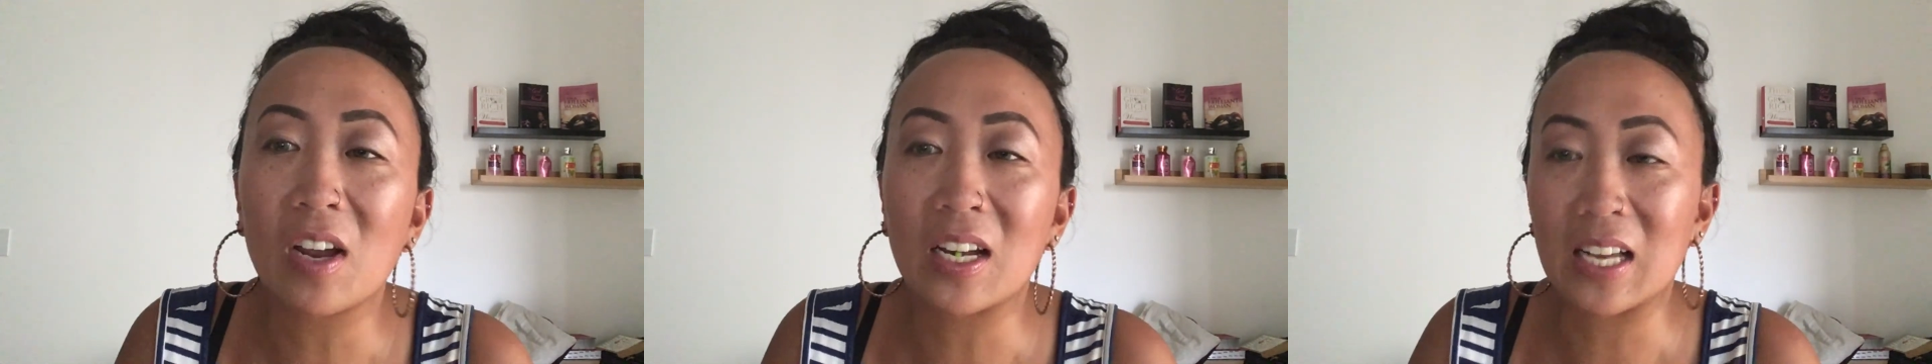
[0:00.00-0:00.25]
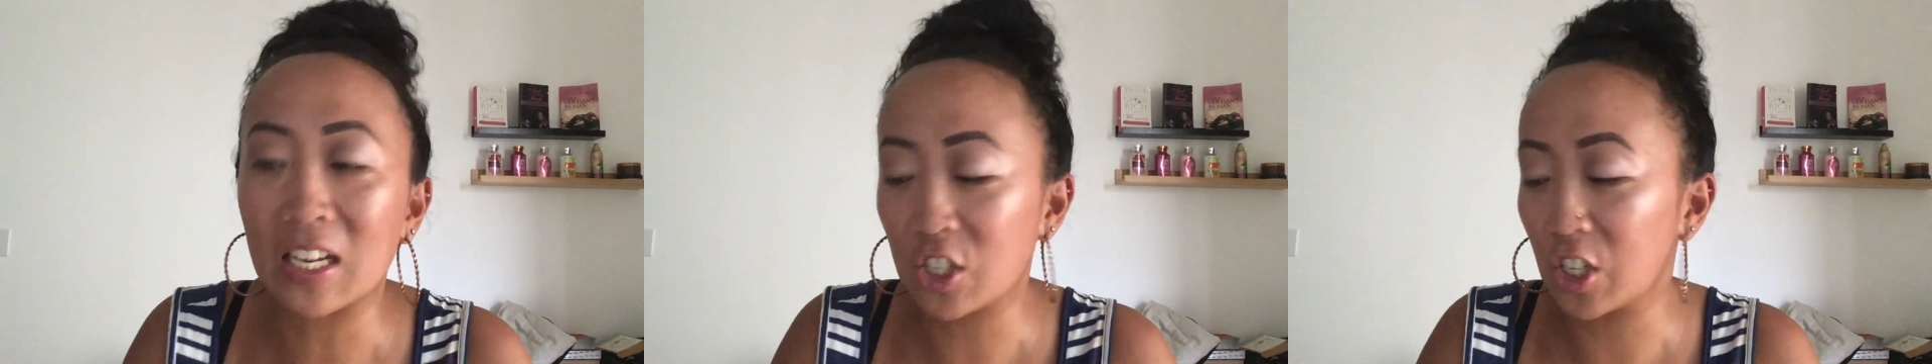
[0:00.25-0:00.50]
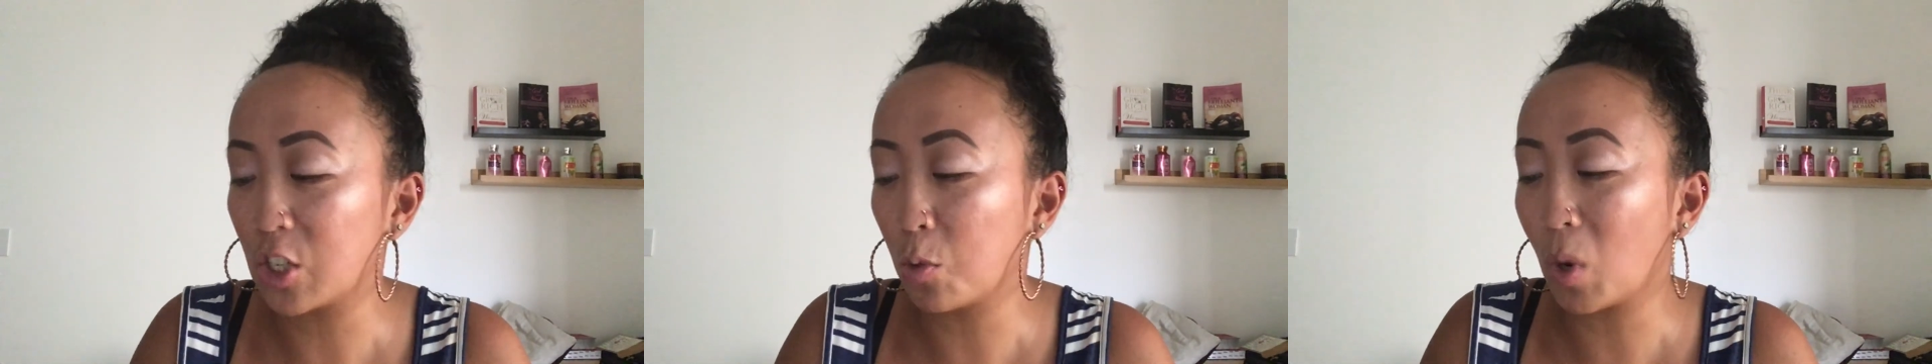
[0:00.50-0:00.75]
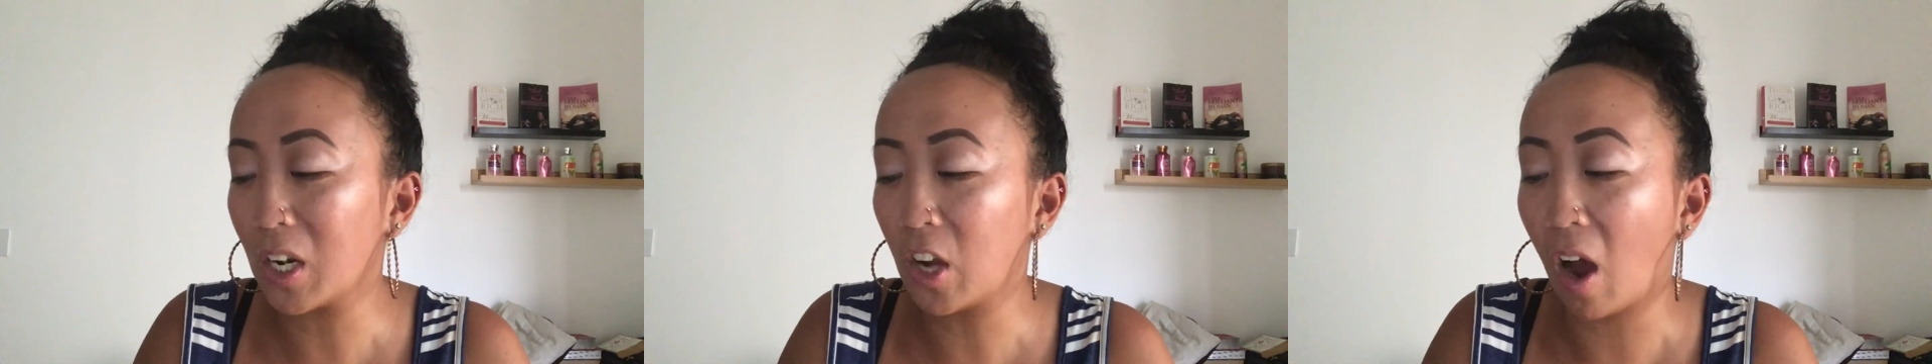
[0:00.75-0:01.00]
attention to
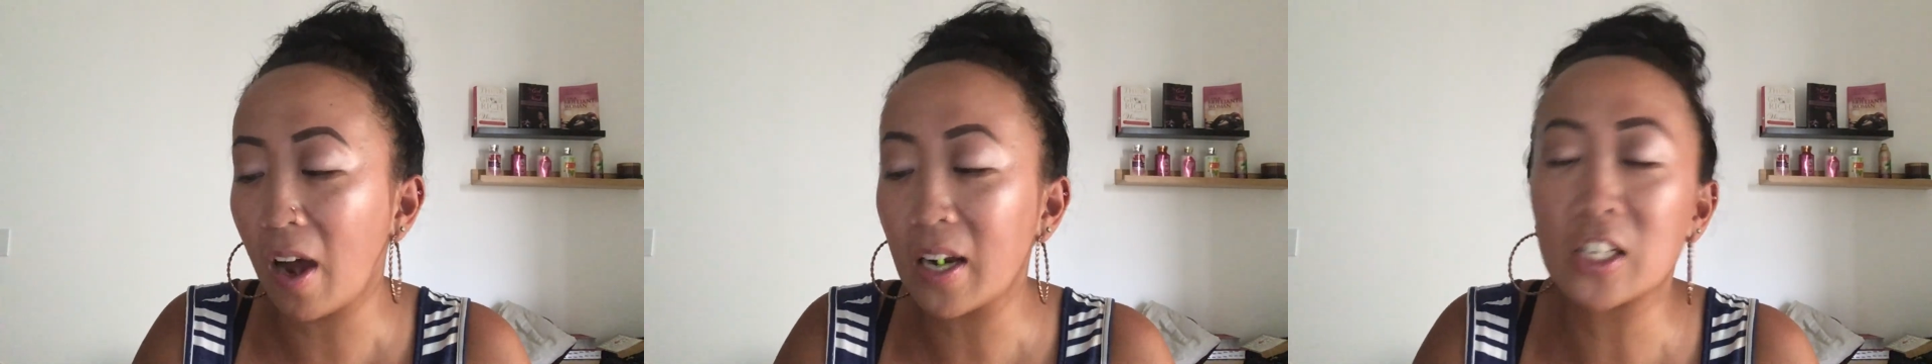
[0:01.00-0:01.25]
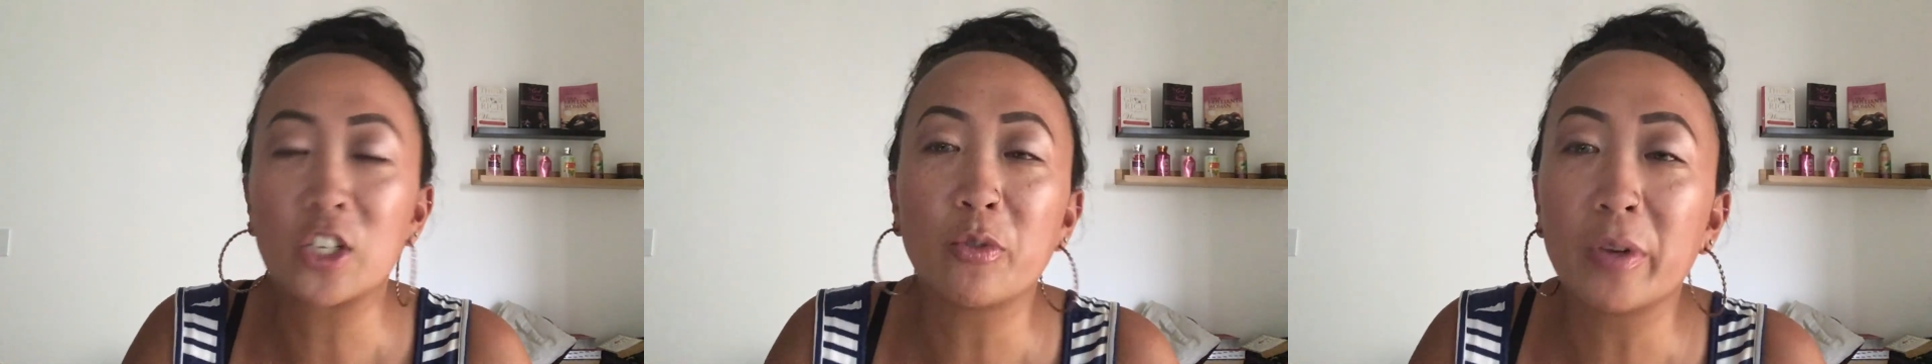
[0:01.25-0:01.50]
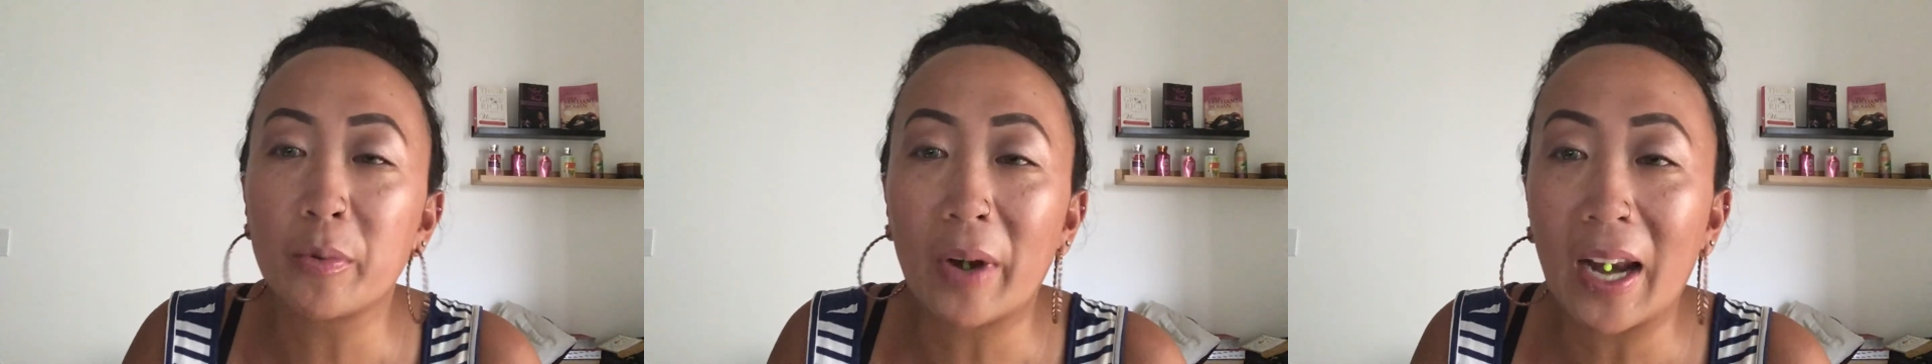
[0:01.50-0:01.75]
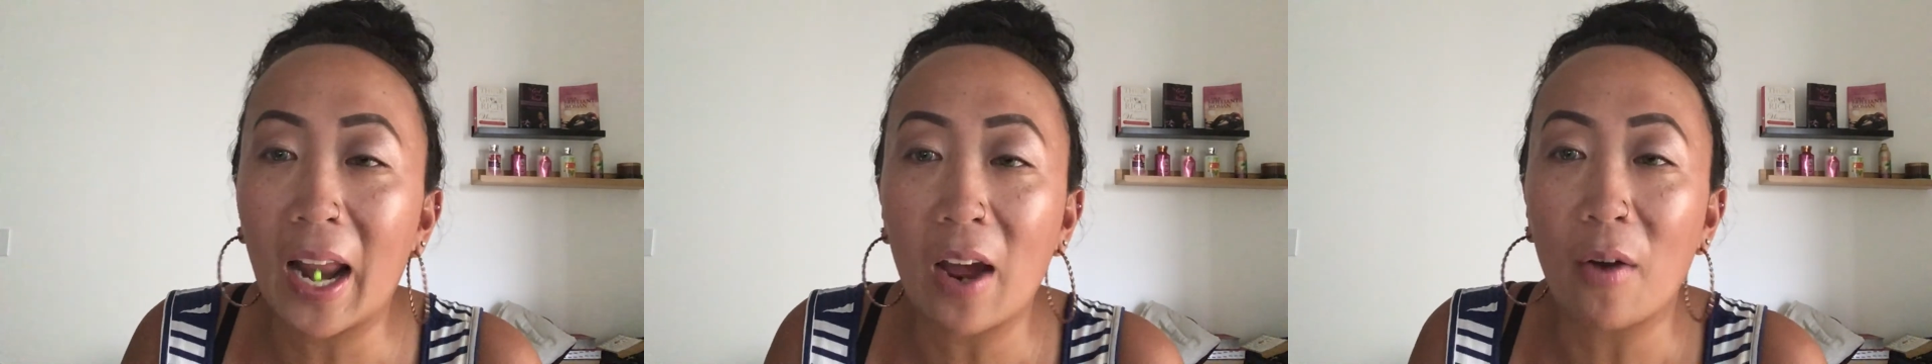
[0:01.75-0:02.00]
what God is doing right
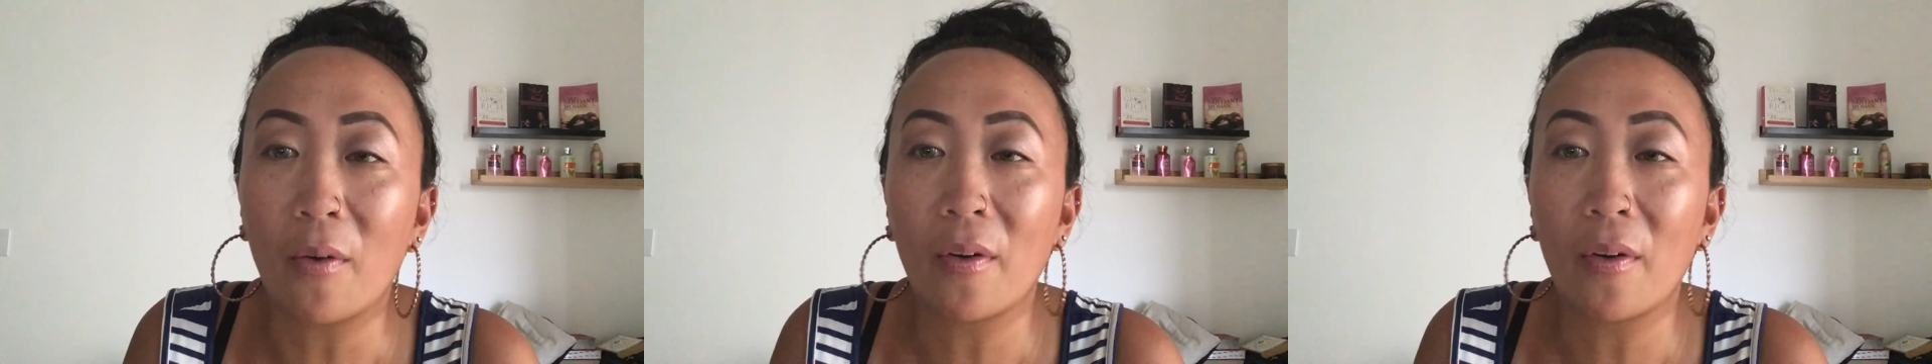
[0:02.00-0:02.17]
now,